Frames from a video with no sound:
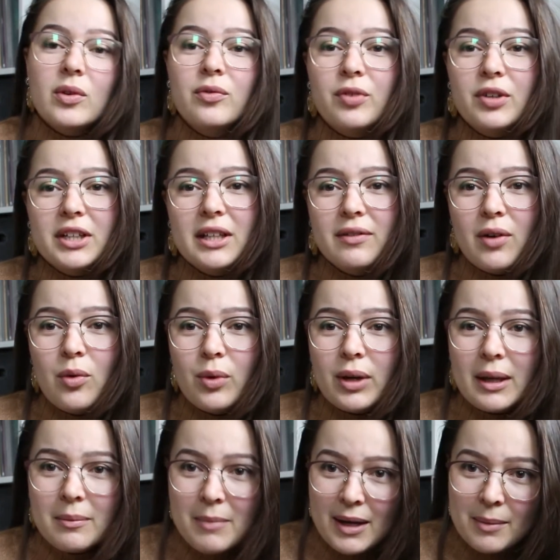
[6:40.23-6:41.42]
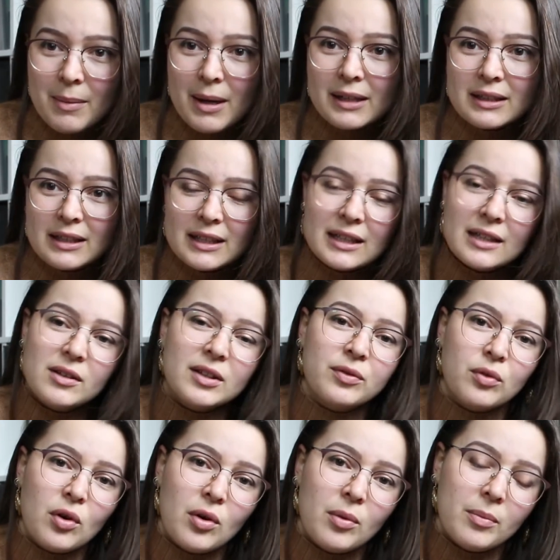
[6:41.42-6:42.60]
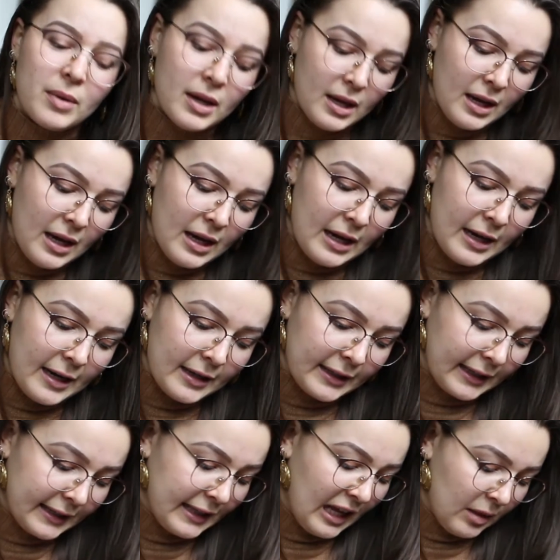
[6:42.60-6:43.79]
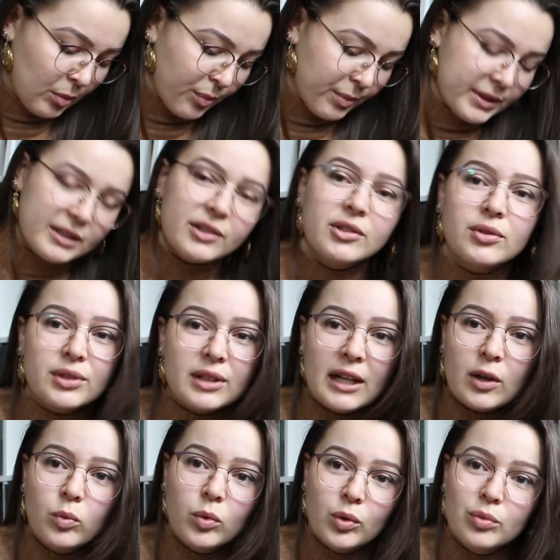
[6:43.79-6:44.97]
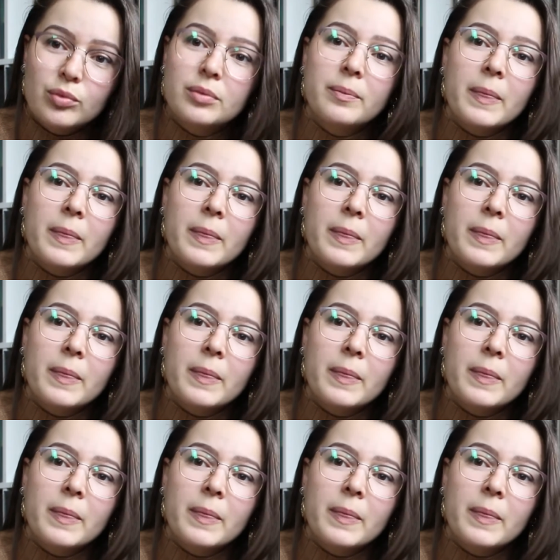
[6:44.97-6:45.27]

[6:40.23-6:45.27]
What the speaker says: First of all, we can make Martinitas from sustainable materials like wool.